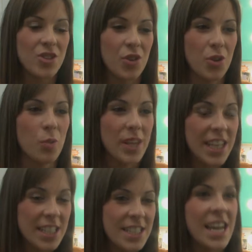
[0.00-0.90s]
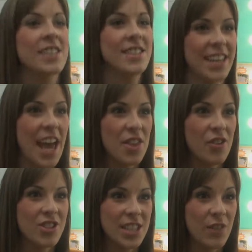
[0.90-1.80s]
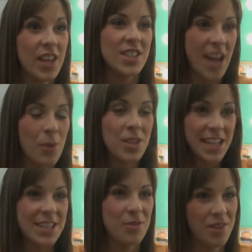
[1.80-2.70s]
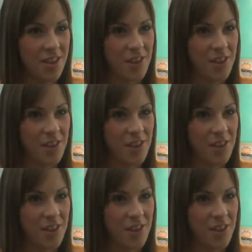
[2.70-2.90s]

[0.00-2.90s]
sure that we can dance together on TV because I want to dance with